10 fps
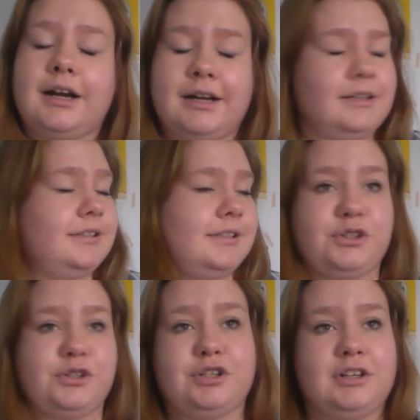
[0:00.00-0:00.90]

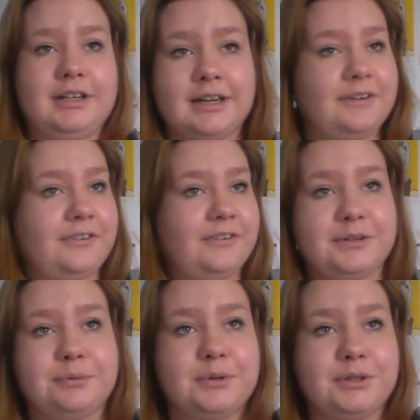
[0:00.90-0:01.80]
essentially, if
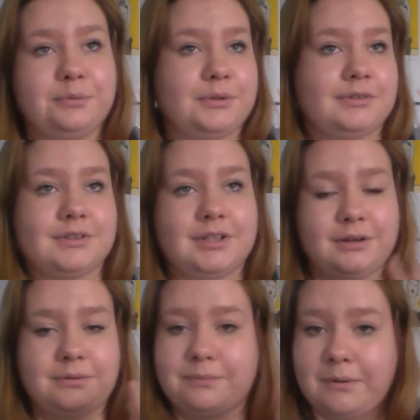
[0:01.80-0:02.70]
that's what you want
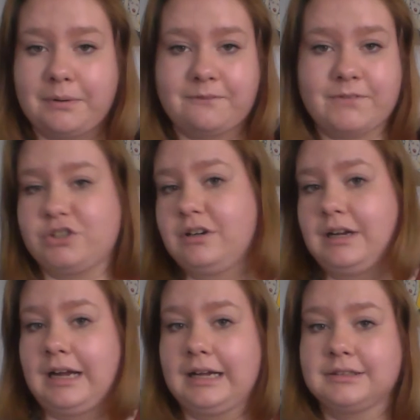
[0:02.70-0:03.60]
to vision
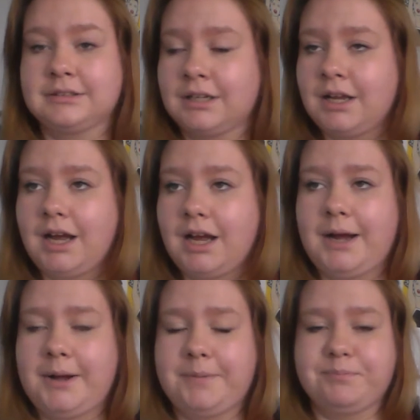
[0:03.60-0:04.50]
it as.
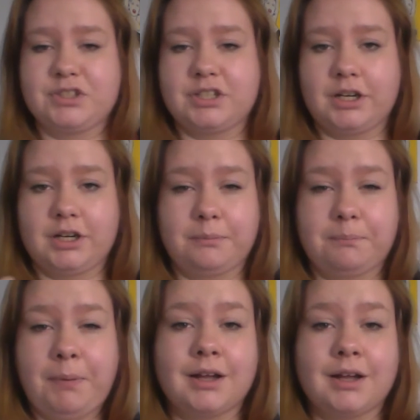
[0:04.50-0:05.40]
So
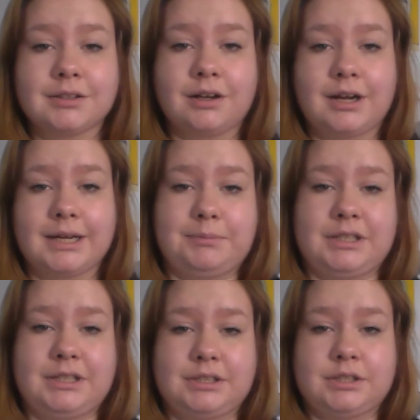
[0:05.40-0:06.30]
part-time
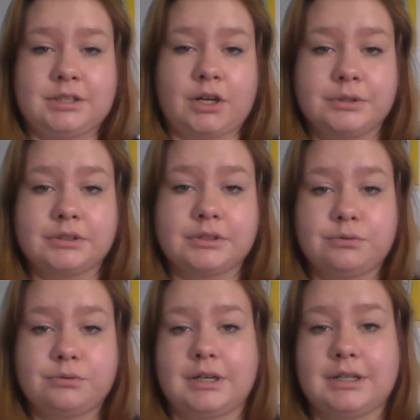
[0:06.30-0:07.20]
is going to
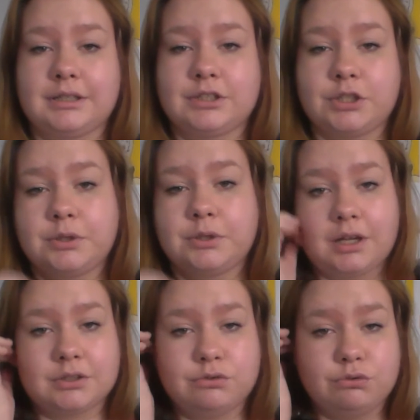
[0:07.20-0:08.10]
really suit
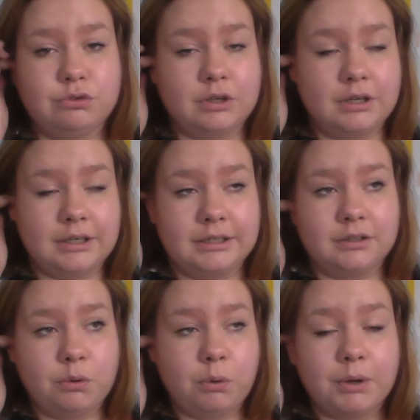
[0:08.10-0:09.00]
us really
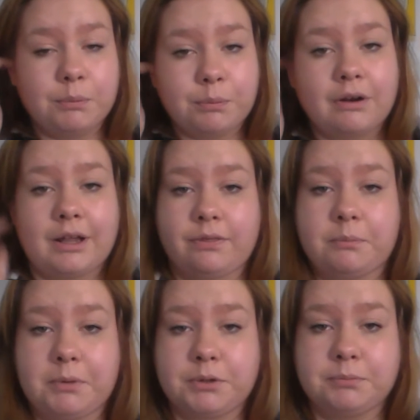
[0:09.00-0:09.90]
quite well at the
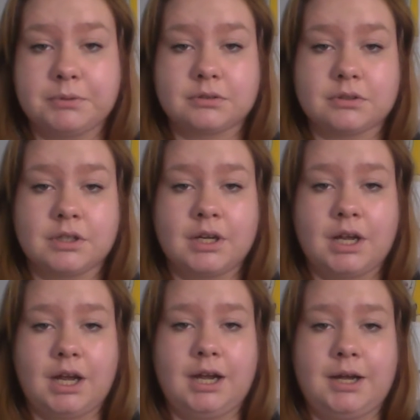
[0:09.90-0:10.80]
moment,
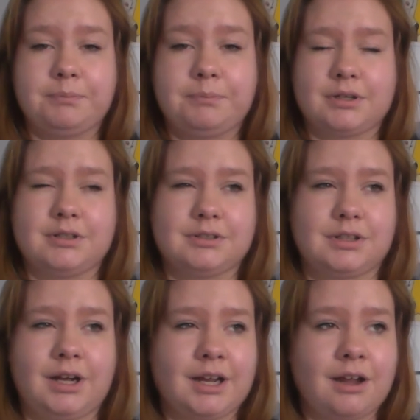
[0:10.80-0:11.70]
because
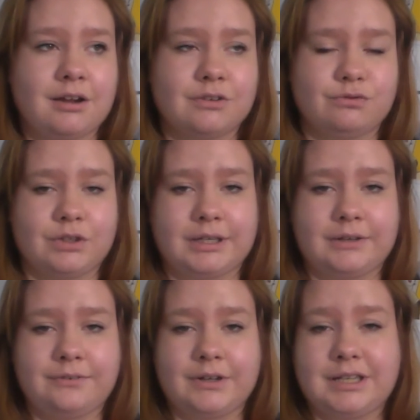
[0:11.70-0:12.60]
I can't really
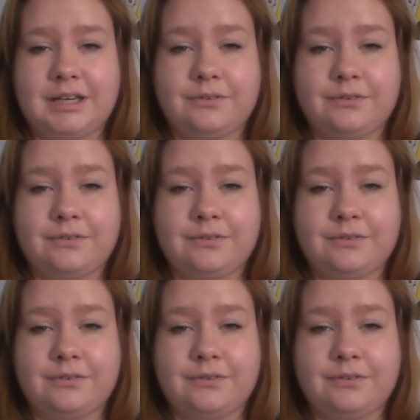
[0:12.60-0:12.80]
fit in a